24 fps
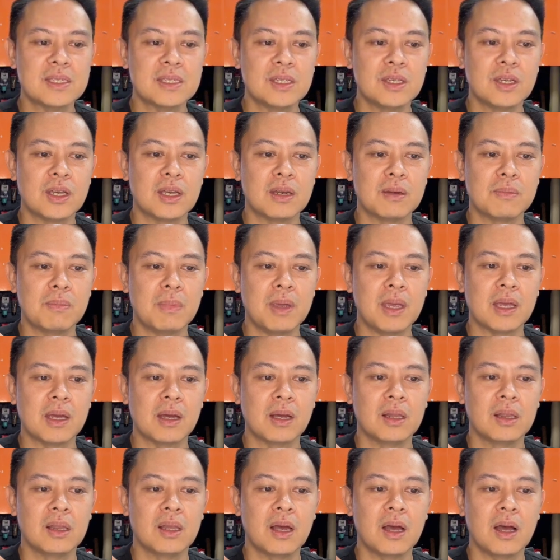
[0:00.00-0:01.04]
you can make a
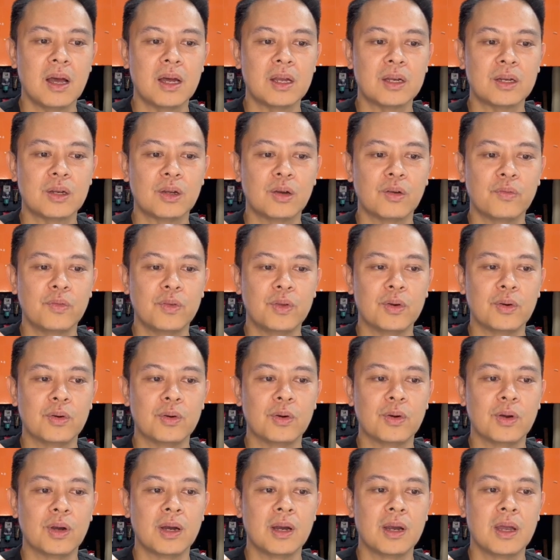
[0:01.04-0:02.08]
lot of
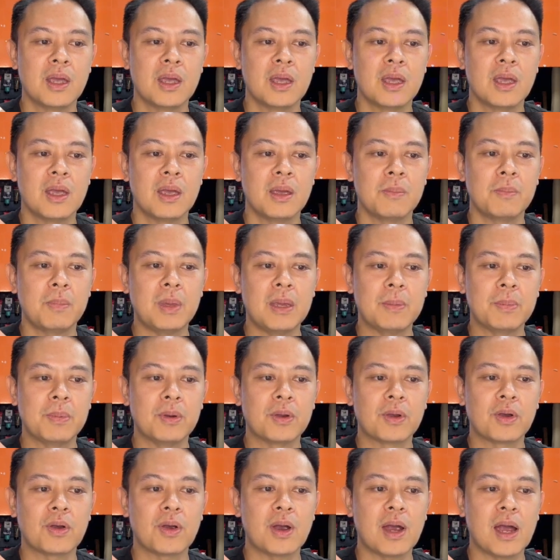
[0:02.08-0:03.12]
your paper
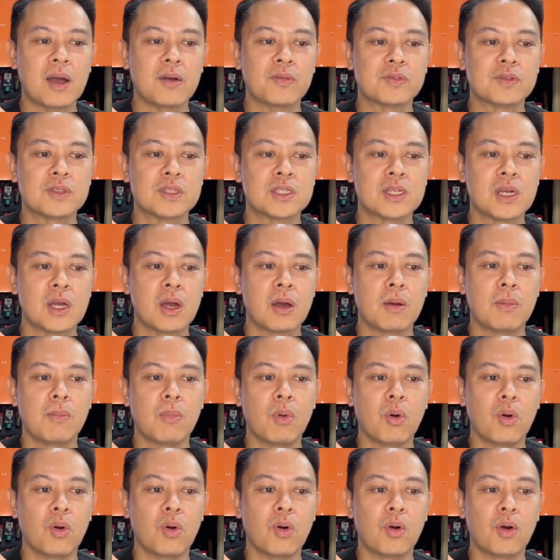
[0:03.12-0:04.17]
crafts
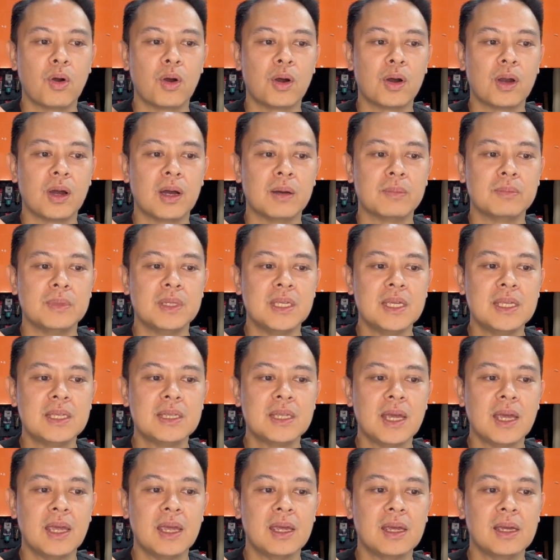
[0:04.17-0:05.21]
more
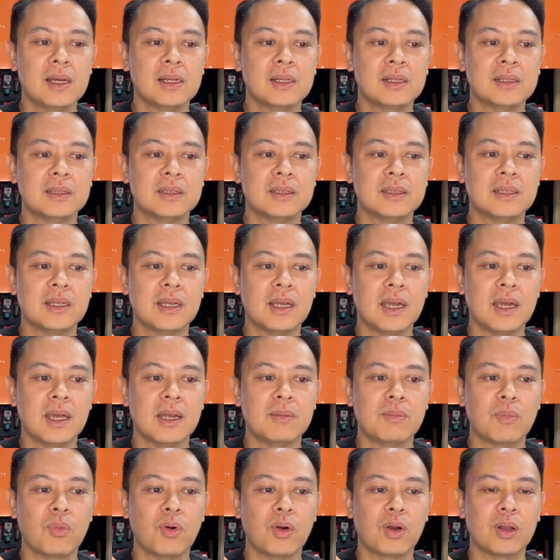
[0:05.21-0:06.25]
detailed and
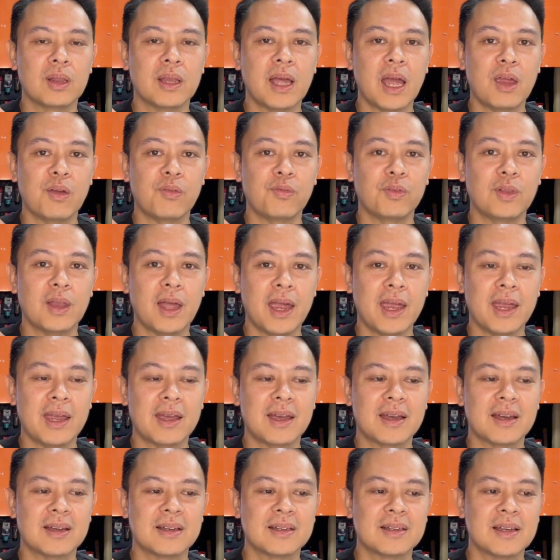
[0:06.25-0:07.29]
more
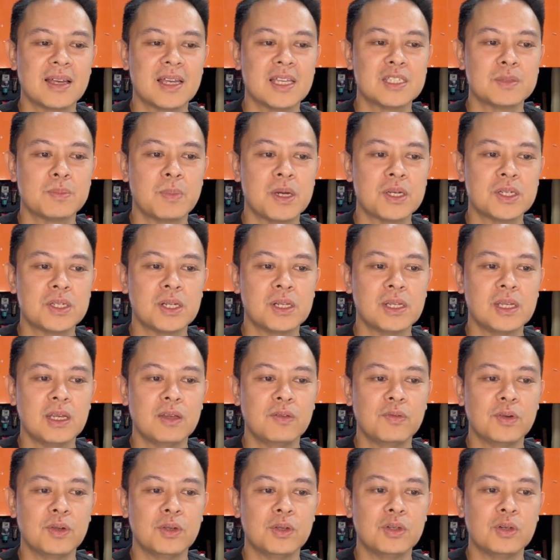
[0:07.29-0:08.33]
lifelike, especially if
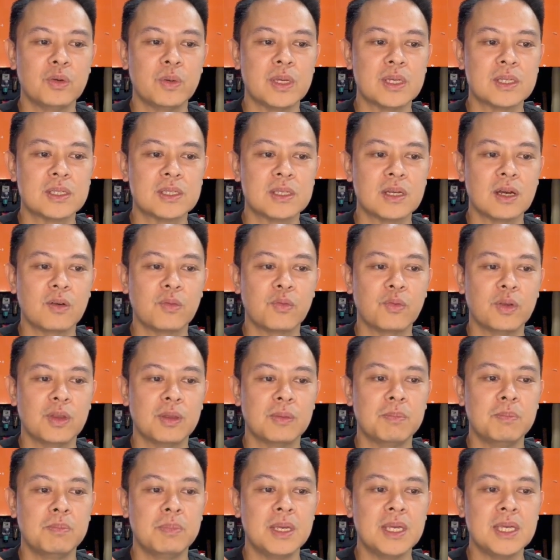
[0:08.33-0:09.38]
you're doing stuff
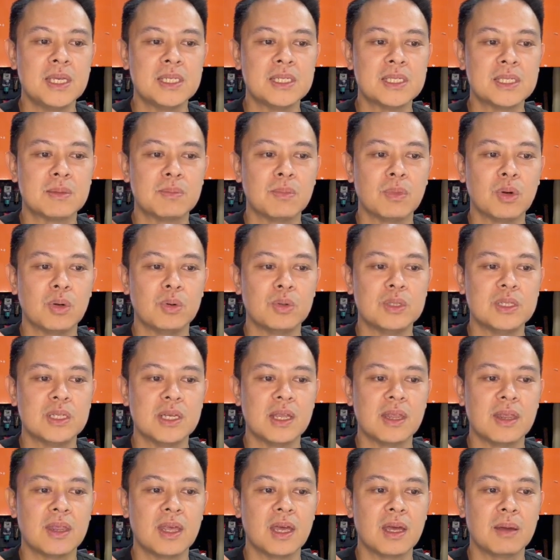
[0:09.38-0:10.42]
with beast modes
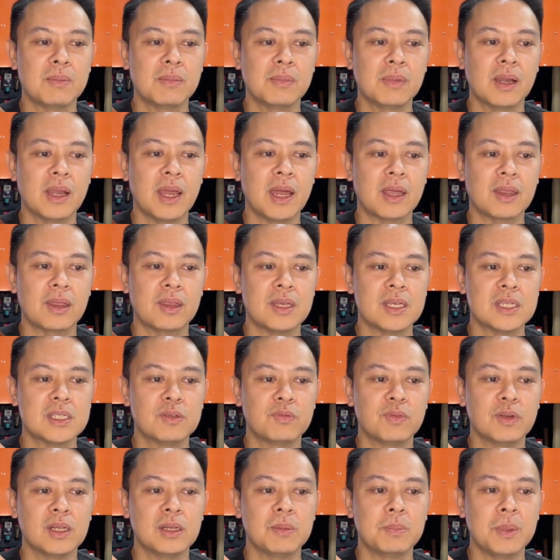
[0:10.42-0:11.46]
in them, like this
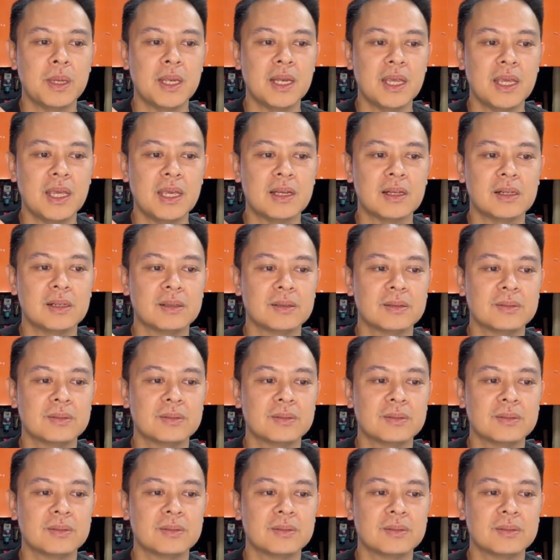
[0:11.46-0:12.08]
Philippine eagle.